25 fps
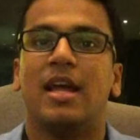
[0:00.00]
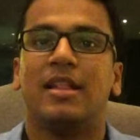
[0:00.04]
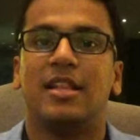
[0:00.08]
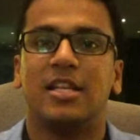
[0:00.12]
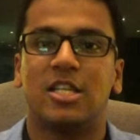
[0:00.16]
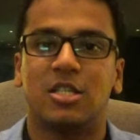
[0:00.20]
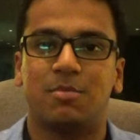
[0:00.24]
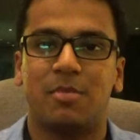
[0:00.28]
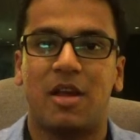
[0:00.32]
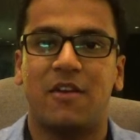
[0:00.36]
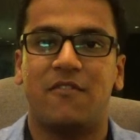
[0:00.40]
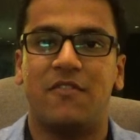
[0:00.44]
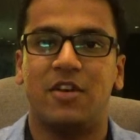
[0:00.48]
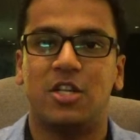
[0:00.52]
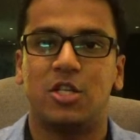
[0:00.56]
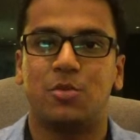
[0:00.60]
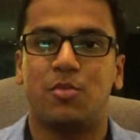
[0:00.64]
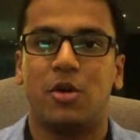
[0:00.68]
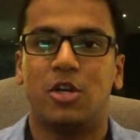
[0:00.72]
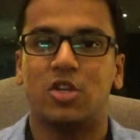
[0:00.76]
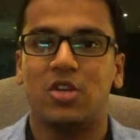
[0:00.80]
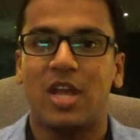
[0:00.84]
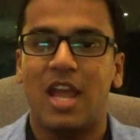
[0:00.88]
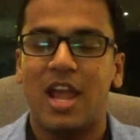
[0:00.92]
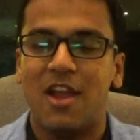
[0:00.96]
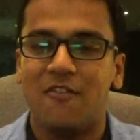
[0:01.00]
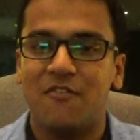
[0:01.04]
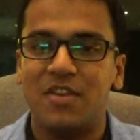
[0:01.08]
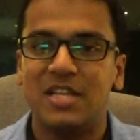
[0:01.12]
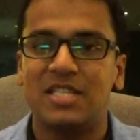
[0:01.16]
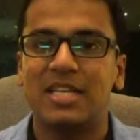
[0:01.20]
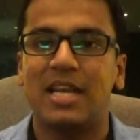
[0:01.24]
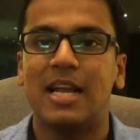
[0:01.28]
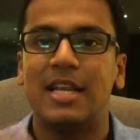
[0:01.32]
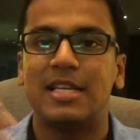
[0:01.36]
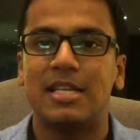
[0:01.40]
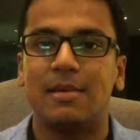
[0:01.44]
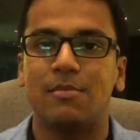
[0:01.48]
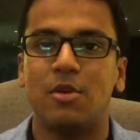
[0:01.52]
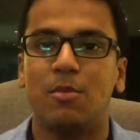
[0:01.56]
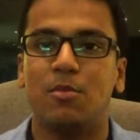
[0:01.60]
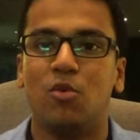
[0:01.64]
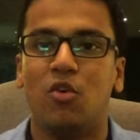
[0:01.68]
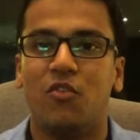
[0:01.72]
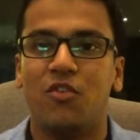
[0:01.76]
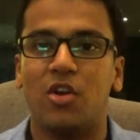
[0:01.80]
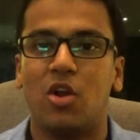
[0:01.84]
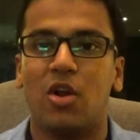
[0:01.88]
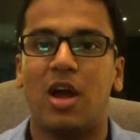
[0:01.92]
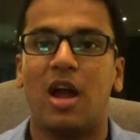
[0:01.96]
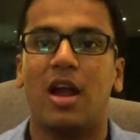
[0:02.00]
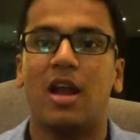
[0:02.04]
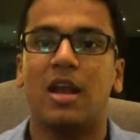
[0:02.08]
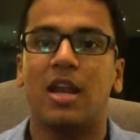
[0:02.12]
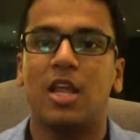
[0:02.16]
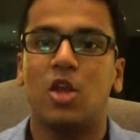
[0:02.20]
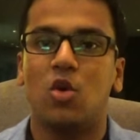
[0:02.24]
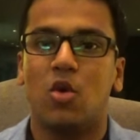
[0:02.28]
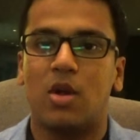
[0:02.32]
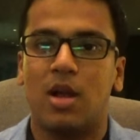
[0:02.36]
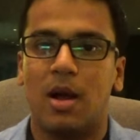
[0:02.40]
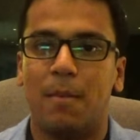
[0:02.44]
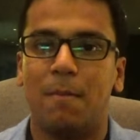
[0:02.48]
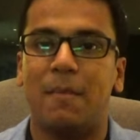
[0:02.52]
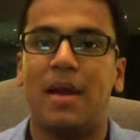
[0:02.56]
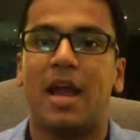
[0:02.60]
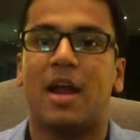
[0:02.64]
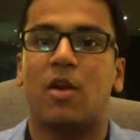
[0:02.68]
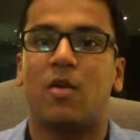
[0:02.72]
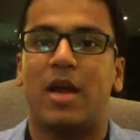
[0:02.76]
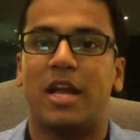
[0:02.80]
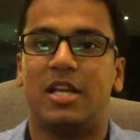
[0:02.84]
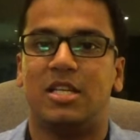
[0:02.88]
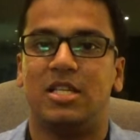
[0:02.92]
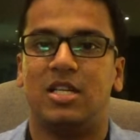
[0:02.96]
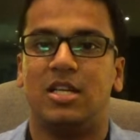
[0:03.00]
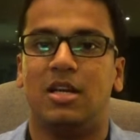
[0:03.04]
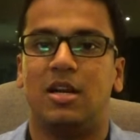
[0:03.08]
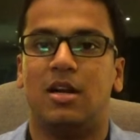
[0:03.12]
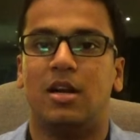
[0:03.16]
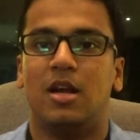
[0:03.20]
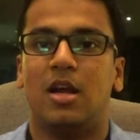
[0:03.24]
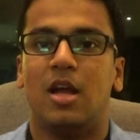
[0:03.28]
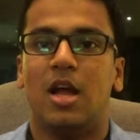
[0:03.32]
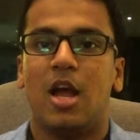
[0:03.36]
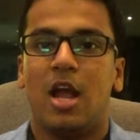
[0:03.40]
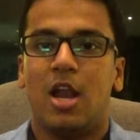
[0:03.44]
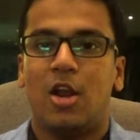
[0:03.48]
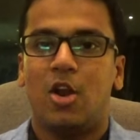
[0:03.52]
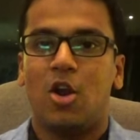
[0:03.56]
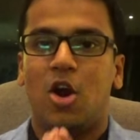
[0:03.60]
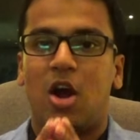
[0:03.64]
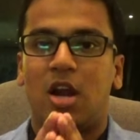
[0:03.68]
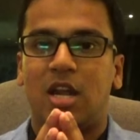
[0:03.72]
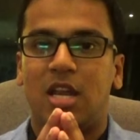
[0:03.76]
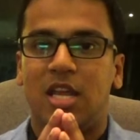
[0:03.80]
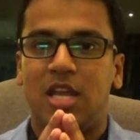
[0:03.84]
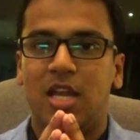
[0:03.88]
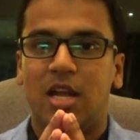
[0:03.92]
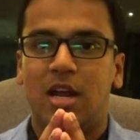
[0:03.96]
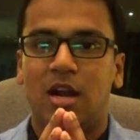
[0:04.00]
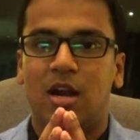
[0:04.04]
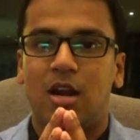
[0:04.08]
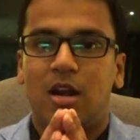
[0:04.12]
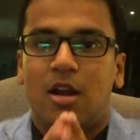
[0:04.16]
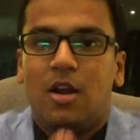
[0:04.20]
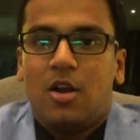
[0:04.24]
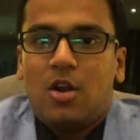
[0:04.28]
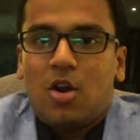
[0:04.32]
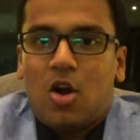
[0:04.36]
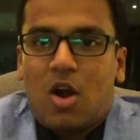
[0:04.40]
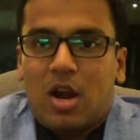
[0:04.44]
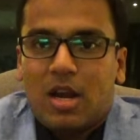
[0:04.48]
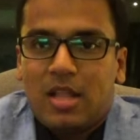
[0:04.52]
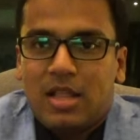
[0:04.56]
this is my first point. So every single time you move your hand, you come back right here. Not here, not